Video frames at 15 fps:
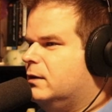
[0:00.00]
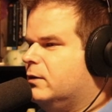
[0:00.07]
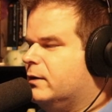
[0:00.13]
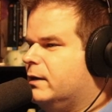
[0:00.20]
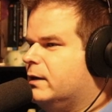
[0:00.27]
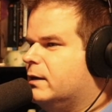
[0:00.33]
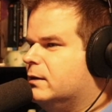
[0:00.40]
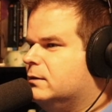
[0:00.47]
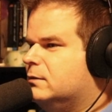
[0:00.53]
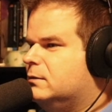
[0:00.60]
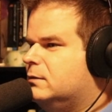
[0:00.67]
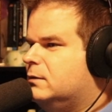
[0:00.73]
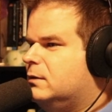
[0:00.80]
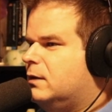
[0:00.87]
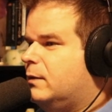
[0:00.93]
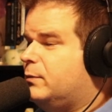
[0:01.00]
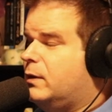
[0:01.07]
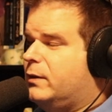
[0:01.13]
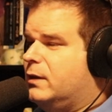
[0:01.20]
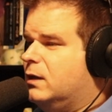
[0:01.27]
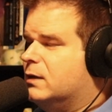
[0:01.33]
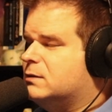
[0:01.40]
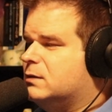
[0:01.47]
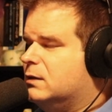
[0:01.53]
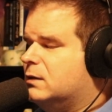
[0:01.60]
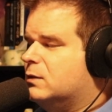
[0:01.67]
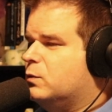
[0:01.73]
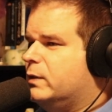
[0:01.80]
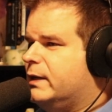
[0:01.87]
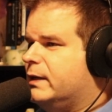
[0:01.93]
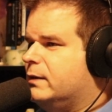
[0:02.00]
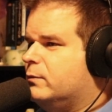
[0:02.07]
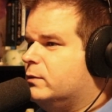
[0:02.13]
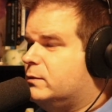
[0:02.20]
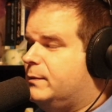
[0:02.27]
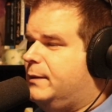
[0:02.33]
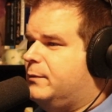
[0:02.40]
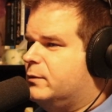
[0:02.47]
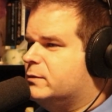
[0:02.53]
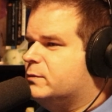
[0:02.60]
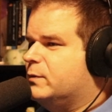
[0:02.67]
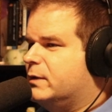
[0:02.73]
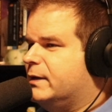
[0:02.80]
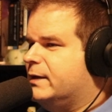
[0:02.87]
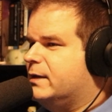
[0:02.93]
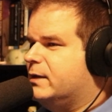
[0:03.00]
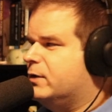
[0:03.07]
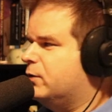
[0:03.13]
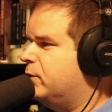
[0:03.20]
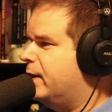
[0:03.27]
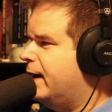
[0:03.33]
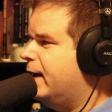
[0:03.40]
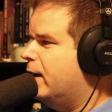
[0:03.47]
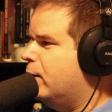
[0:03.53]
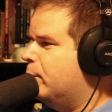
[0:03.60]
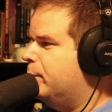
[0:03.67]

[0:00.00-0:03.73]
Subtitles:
Oh yeah. I probably lost a lot of weight, which maybe that's what I need to do now.